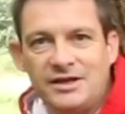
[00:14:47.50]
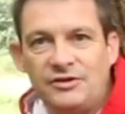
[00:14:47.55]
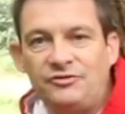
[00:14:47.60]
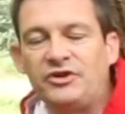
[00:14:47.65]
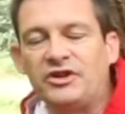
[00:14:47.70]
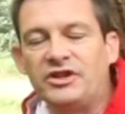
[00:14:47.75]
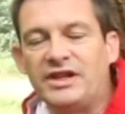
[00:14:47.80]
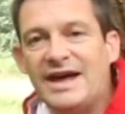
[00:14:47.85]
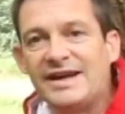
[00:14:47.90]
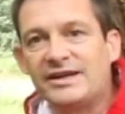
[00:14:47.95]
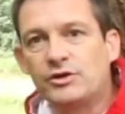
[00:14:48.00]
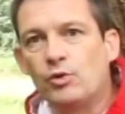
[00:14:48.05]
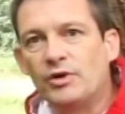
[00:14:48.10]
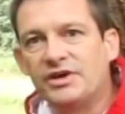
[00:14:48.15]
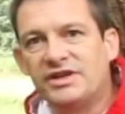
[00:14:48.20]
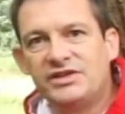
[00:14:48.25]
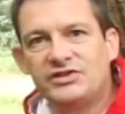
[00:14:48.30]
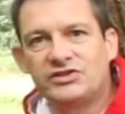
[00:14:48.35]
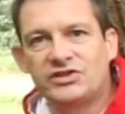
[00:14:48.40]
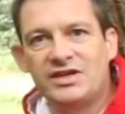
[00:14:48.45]
If you like
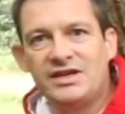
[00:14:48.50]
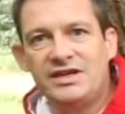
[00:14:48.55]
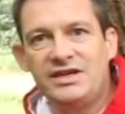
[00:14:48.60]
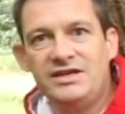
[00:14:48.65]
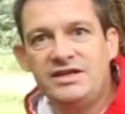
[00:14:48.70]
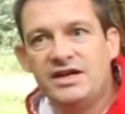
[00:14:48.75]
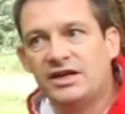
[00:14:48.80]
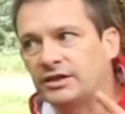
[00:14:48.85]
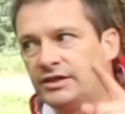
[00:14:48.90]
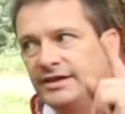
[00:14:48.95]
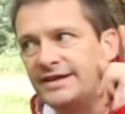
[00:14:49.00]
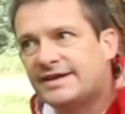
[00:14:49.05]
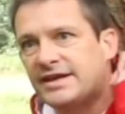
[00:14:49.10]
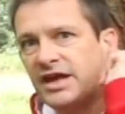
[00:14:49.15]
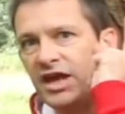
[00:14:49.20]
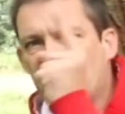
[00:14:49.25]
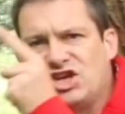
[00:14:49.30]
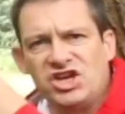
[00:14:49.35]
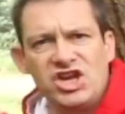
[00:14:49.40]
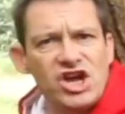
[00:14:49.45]
what you see, click
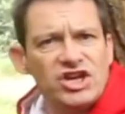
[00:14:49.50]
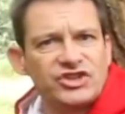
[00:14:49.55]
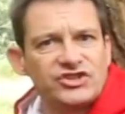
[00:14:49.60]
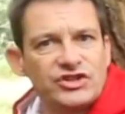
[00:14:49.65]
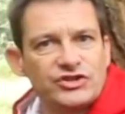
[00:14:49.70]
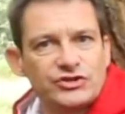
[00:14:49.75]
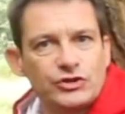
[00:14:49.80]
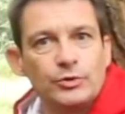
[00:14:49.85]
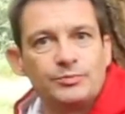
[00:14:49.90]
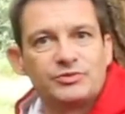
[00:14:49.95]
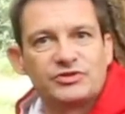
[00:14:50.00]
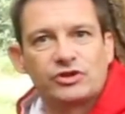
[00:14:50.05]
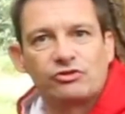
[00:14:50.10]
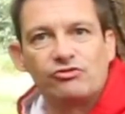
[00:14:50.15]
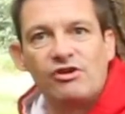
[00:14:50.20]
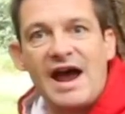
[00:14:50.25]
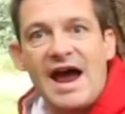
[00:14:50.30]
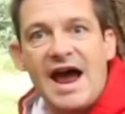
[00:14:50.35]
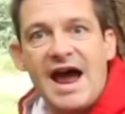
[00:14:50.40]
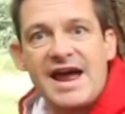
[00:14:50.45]
here to
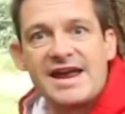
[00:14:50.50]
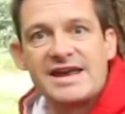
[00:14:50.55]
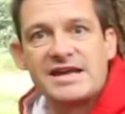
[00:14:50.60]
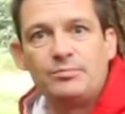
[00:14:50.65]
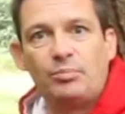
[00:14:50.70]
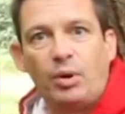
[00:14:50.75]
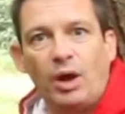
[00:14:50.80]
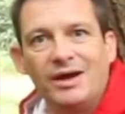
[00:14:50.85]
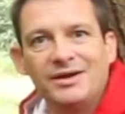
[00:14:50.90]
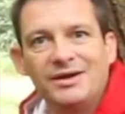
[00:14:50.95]
subscribe.